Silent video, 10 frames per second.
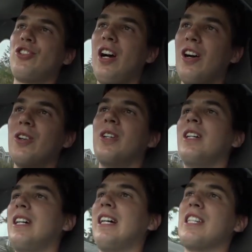show
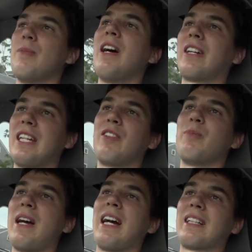is about
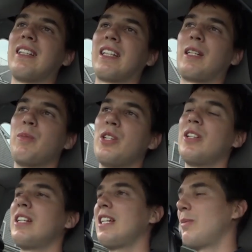giving back to the
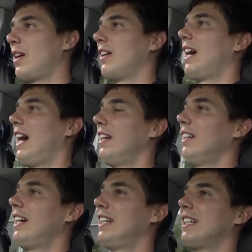community, about
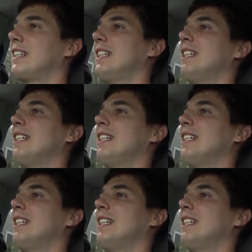highlighting